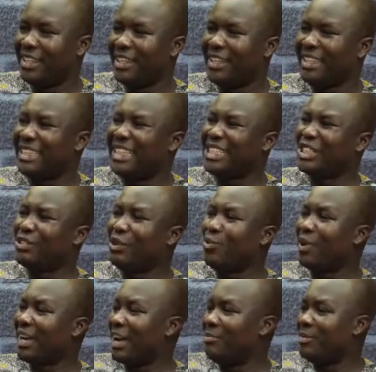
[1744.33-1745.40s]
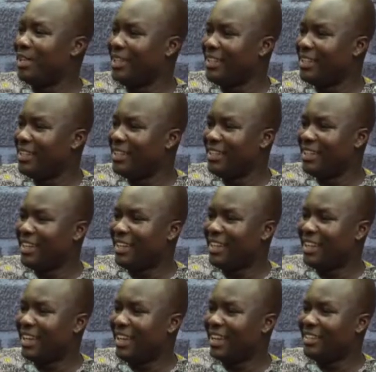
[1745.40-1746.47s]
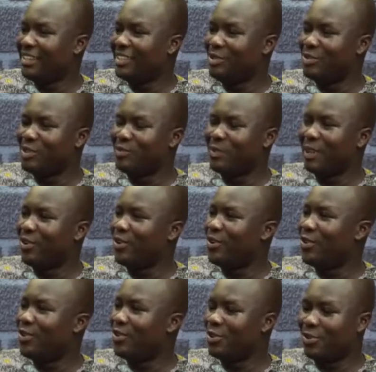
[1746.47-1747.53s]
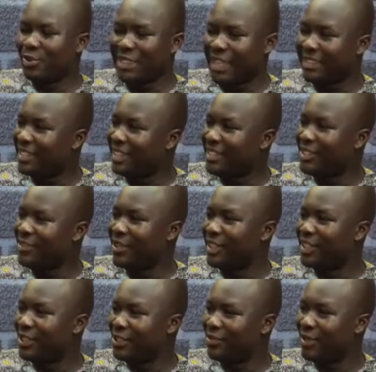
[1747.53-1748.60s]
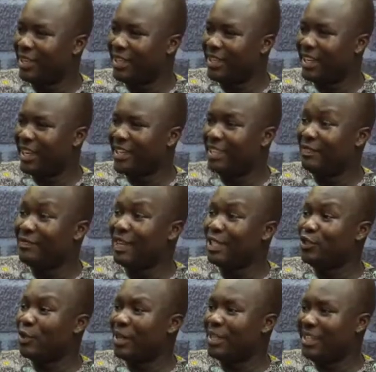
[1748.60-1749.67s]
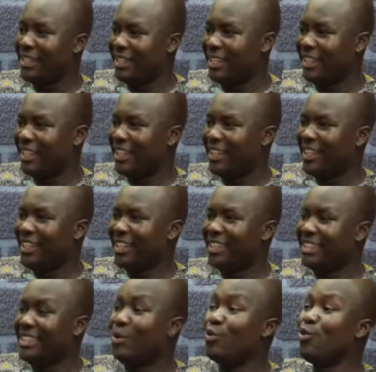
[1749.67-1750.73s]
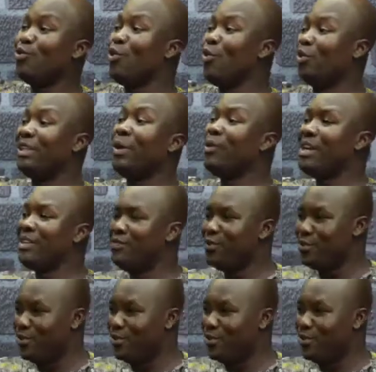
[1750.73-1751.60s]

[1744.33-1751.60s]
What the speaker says: The children will come in, and you spend all the attention on the children, and eventually they will leave you.